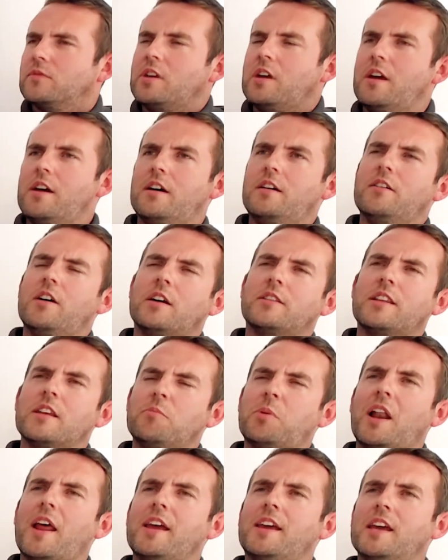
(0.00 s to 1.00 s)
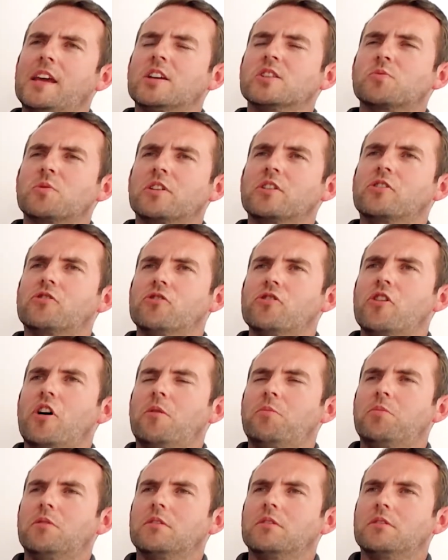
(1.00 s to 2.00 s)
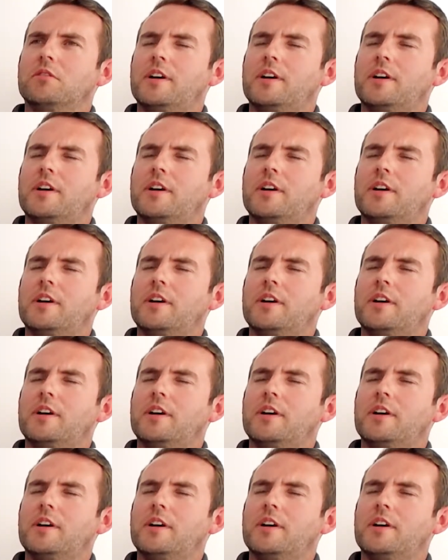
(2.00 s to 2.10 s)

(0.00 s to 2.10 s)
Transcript: Yeah, I did play games when I grew up